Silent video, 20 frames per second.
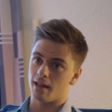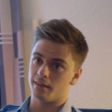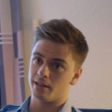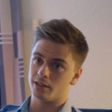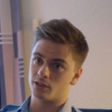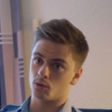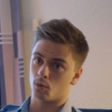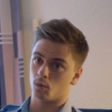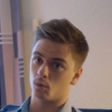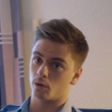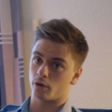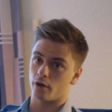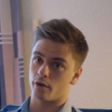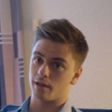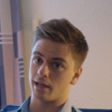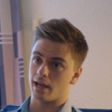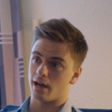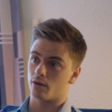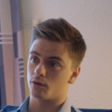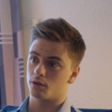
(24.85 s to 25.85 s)
And these are all
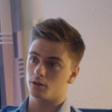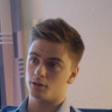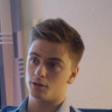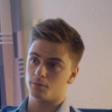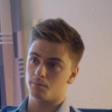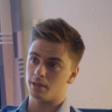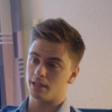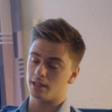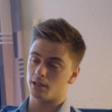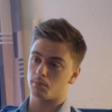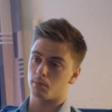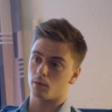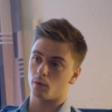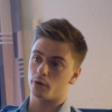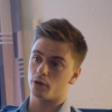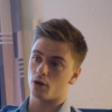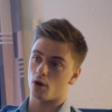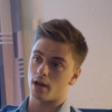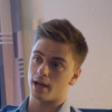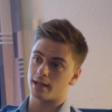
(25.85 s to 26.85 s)
going out, being
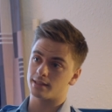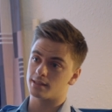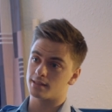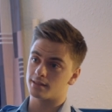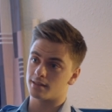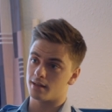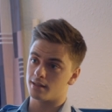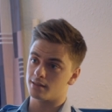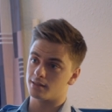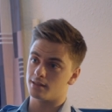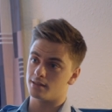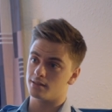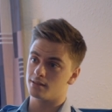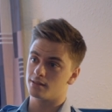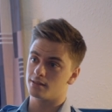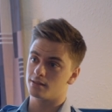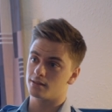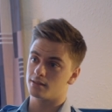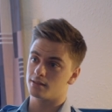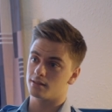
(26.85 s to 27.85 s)
deployed on
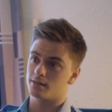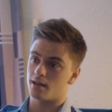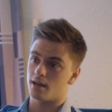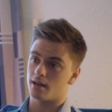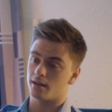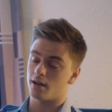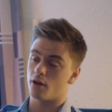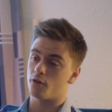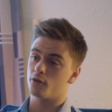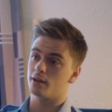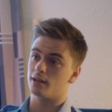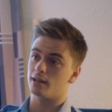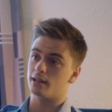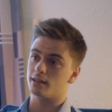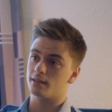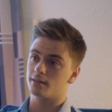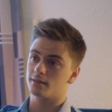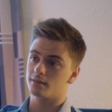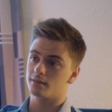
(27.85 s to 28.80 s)
exercises uh, currently.